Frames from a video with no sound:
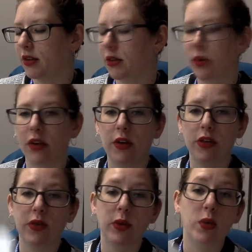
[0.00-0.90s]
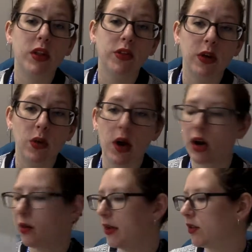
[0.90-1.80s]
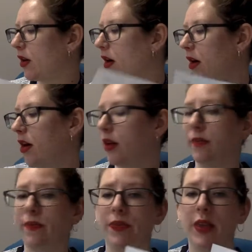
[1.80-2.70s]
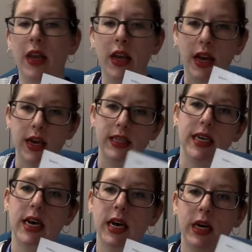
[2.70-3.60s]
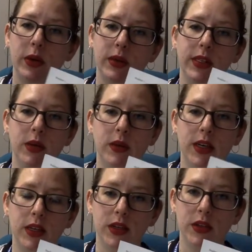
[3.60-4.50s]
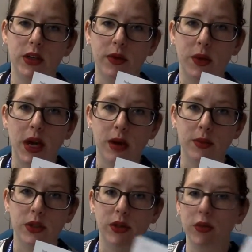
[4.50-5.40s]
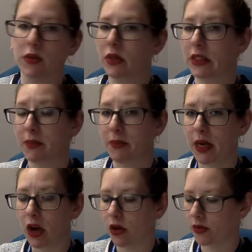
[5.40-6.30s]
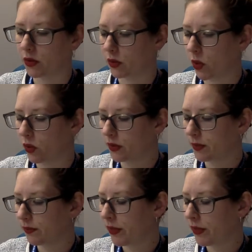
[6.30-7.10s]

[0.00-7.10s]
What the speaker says: So we're going to run through what the requirements are and how you can use your vocab to meet all of those goals.